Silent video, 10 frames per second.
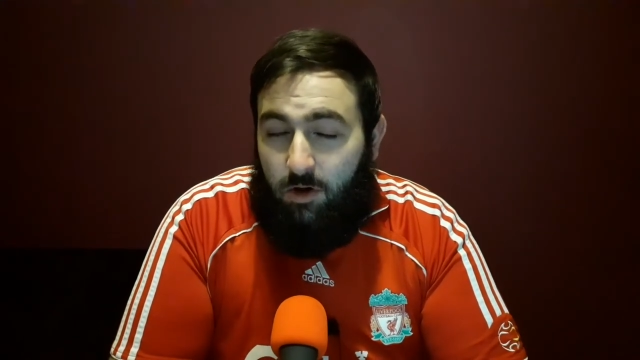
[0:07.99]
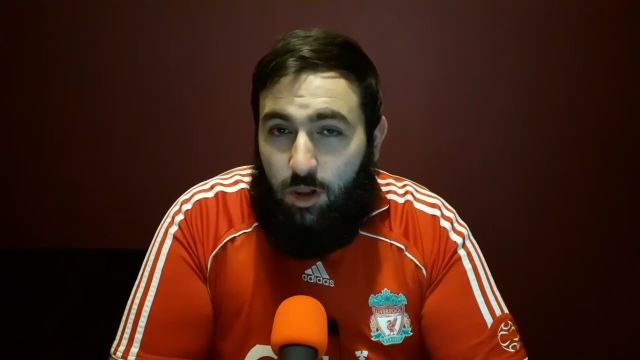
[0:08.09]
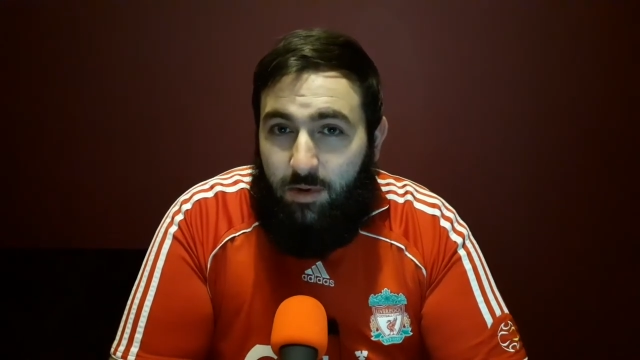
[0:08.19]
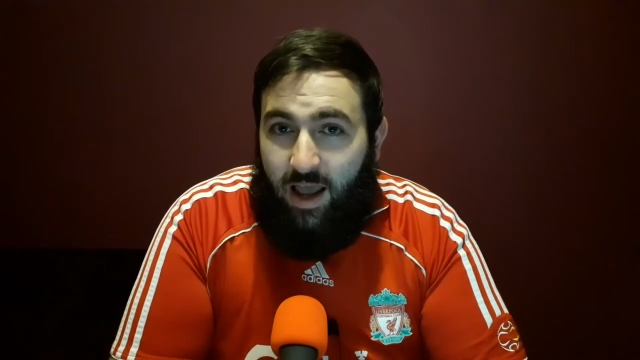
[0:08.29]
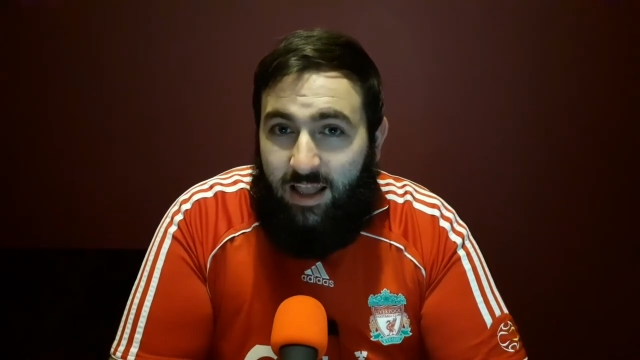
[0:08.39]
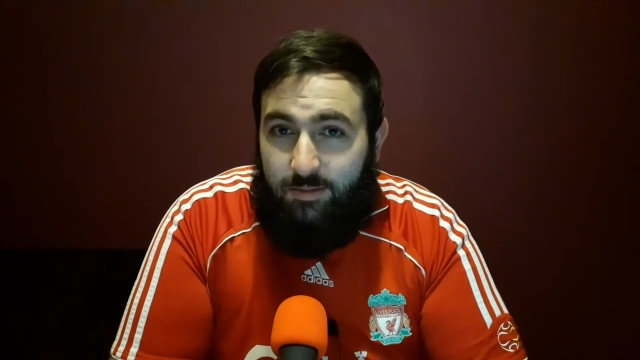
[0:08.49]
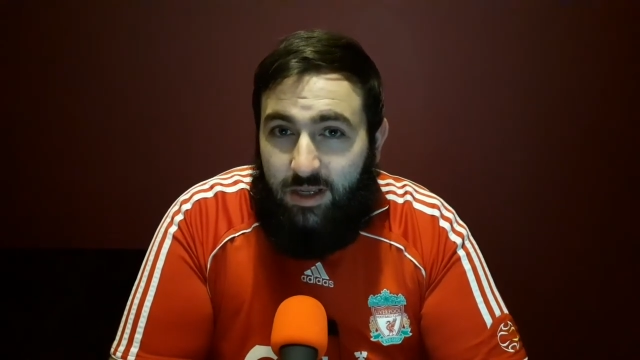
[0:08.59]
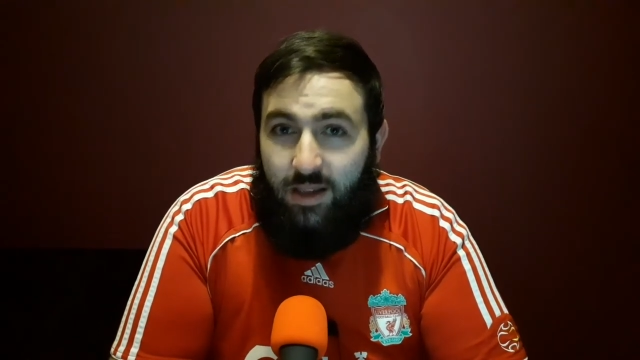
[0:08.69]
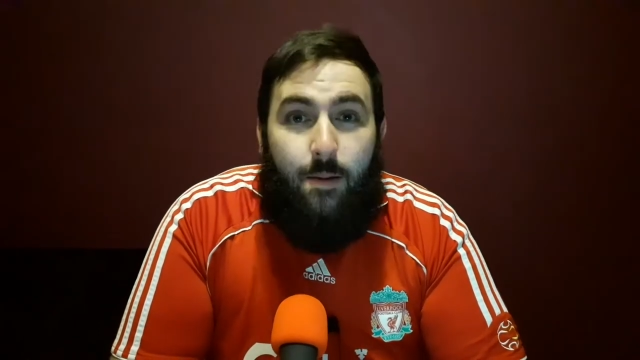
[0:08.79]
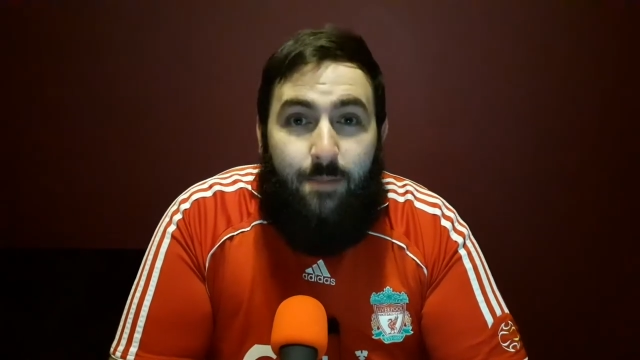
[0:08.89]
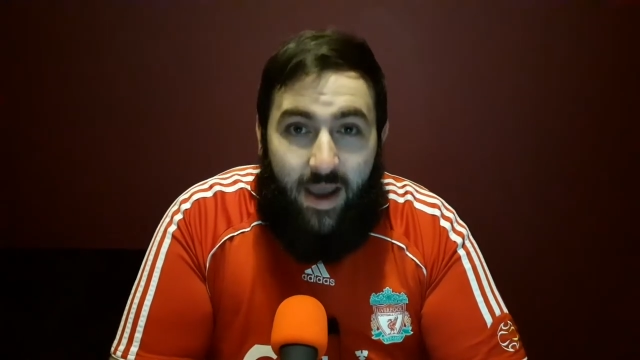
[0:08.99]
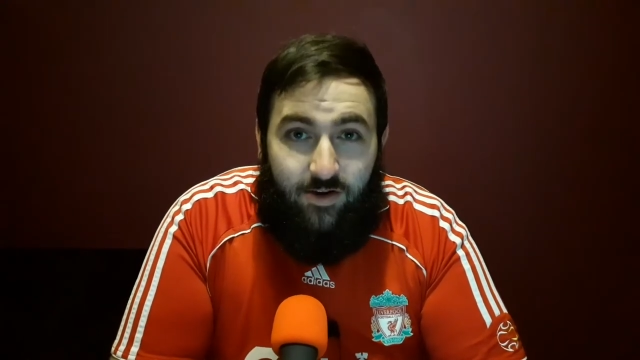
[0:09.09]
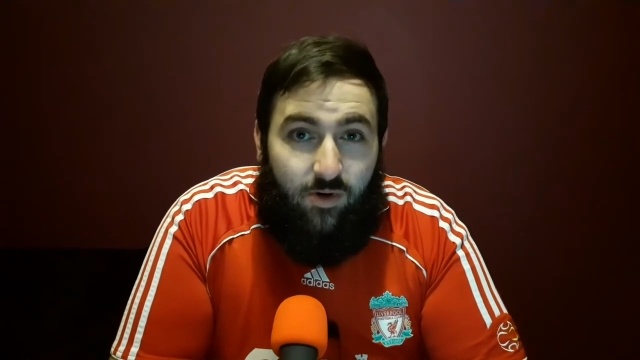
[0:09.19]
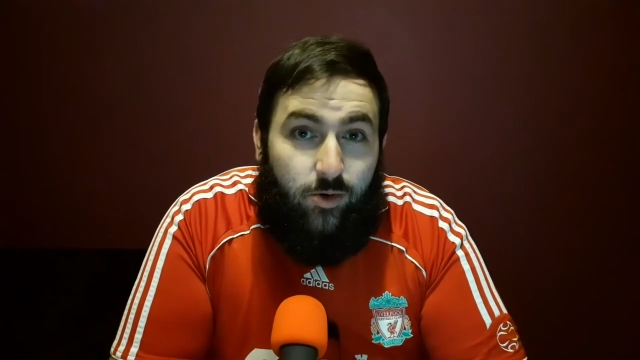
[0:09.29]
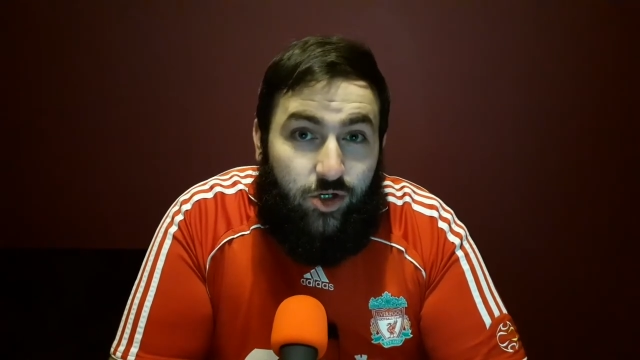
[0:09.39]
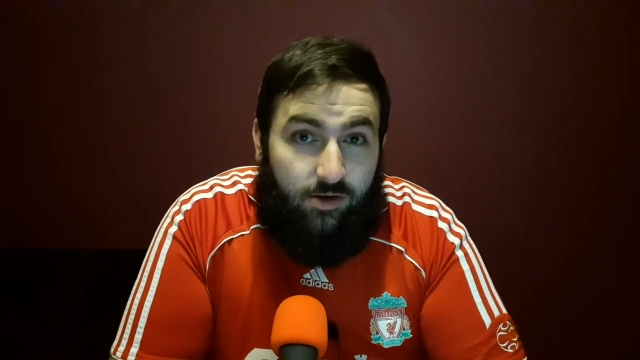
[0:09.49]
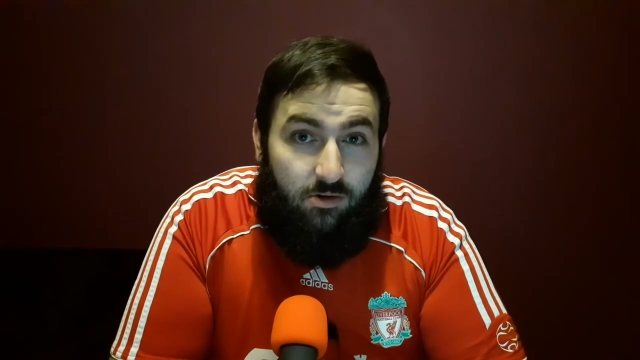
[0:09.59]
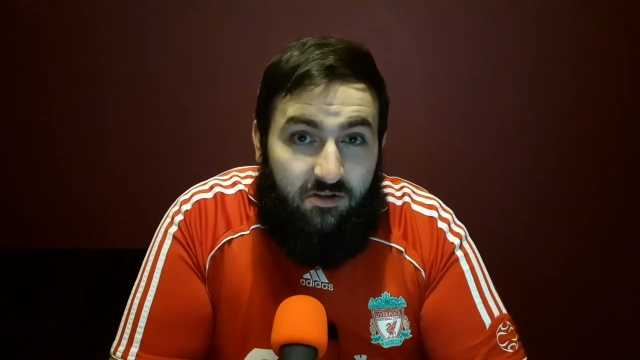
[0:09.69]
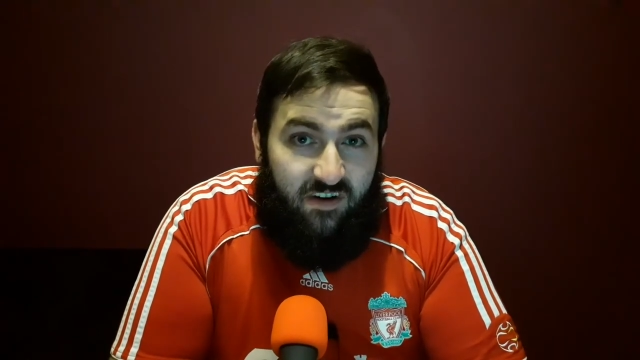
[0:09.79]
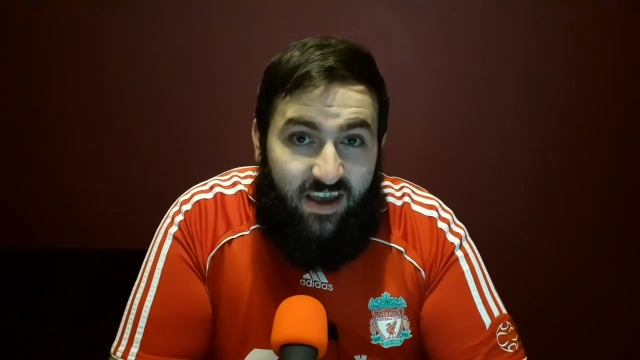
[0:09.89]
Club Academy, Pedro
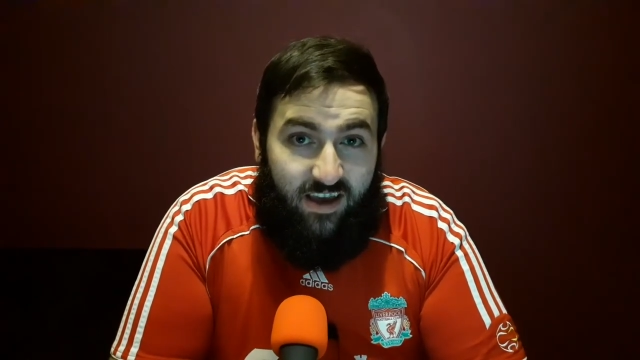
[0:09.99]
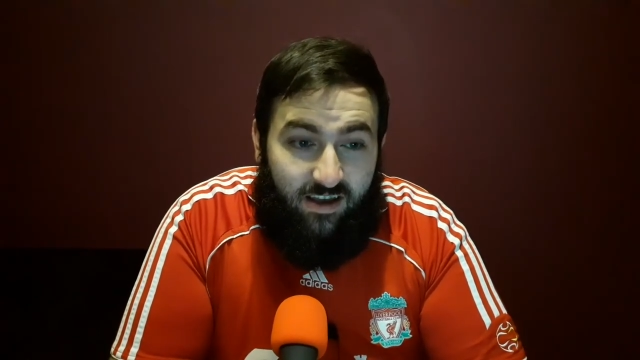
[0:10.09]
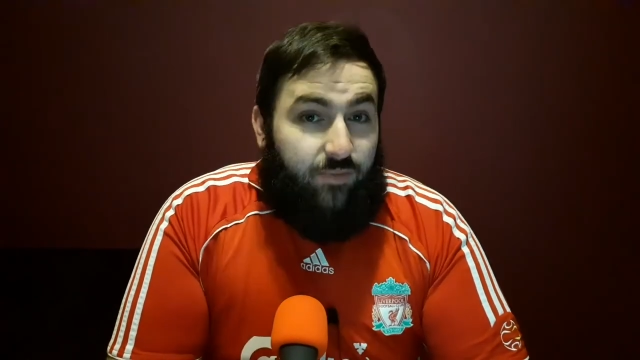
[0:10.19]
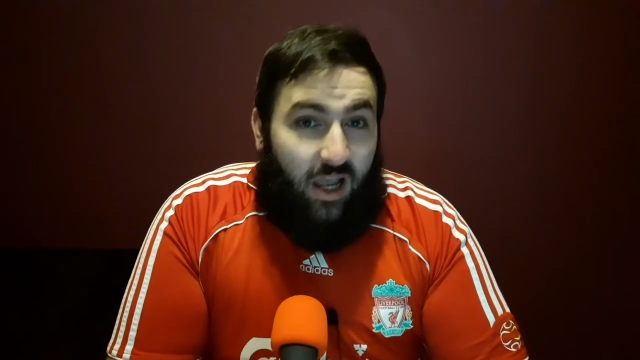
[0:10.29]
Chirivella.